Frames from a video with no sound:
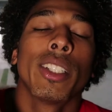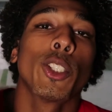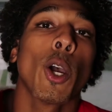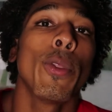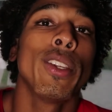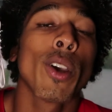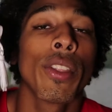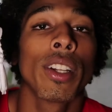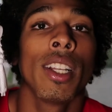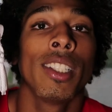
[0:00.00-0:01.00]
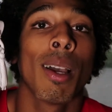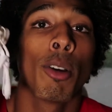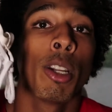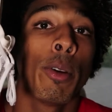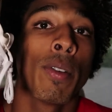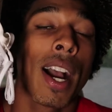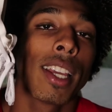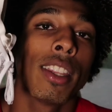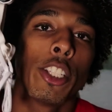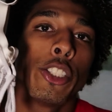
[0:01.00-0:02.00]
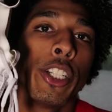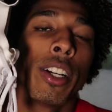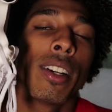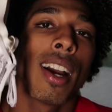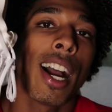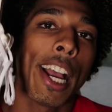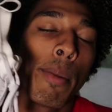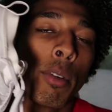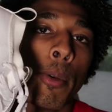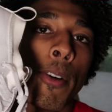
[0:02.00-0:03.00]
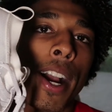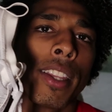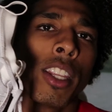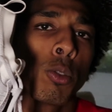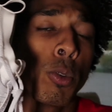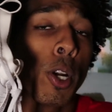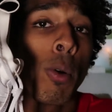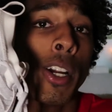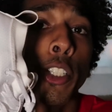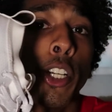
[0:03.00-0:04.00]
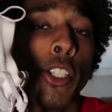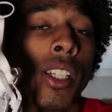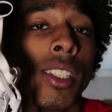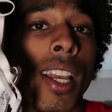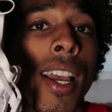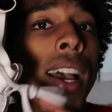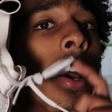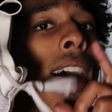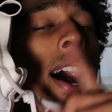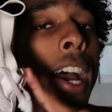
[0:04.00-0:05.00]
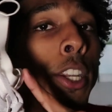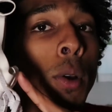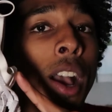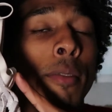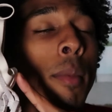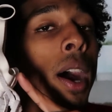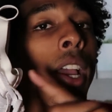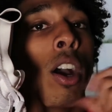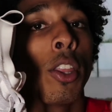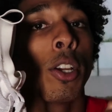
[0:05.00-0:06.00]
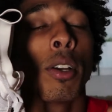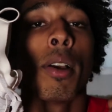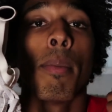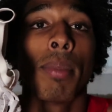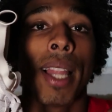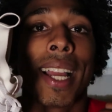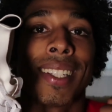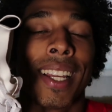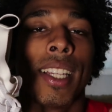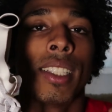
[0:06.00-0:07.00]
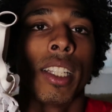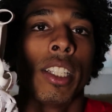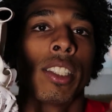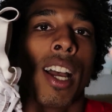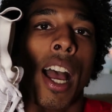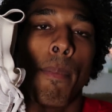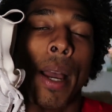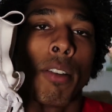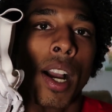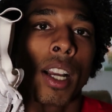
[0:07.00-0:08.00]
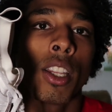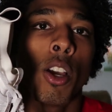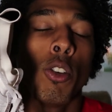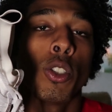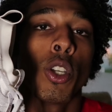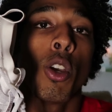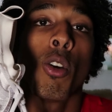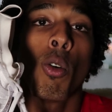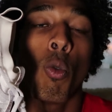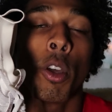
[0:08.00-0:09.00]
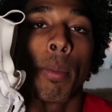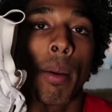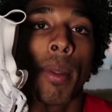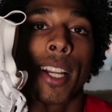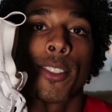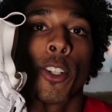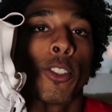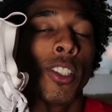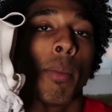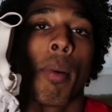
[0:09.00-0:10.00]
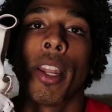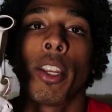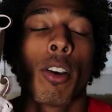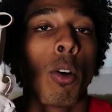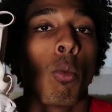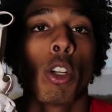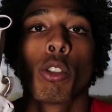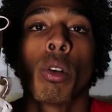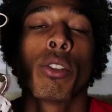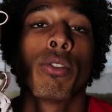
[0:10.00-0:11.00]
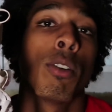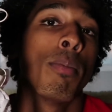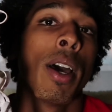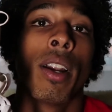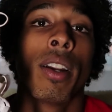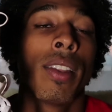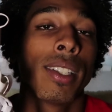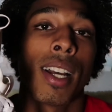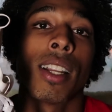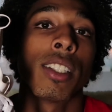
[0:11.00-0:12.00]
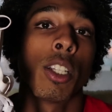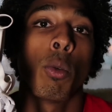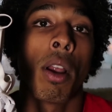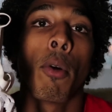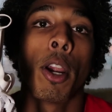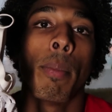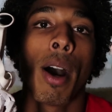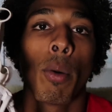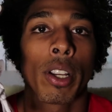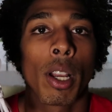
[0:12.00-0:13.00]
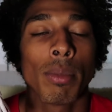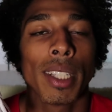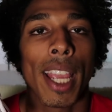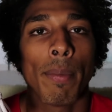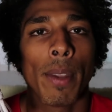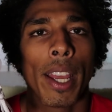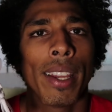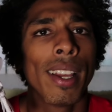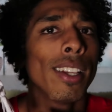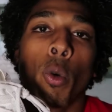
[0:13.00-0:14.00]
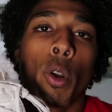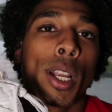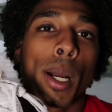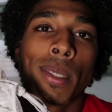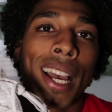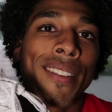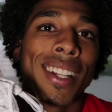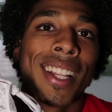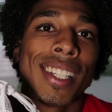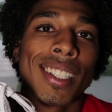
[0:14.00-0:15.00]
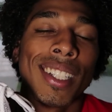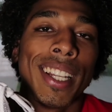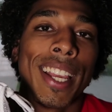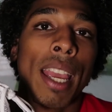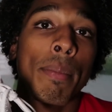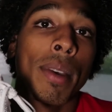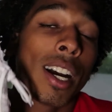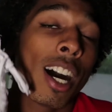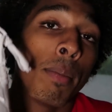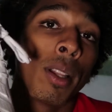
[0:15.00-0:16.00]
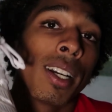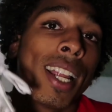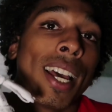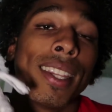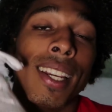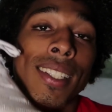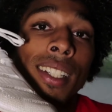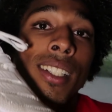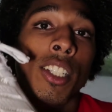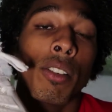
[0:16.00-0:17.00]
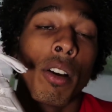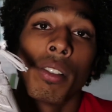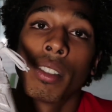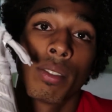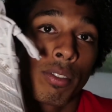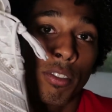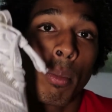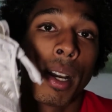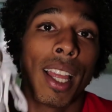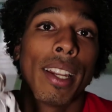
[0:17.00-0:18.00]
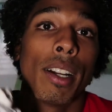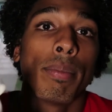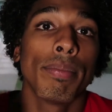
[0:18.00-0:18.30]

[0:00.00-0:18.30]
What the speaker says: So these are the cleats I'm gonna be rocking this year. I am gonna be rocking this with our white jerseys. I do have my other black Nike cleats. I might rock those with my black jersey depending on which ones feel better. That's honestly what I worry about when it comes to game day. When it comes to having the lightest cleat in the game, I'm looking at the Adidas Zeros for my lineup.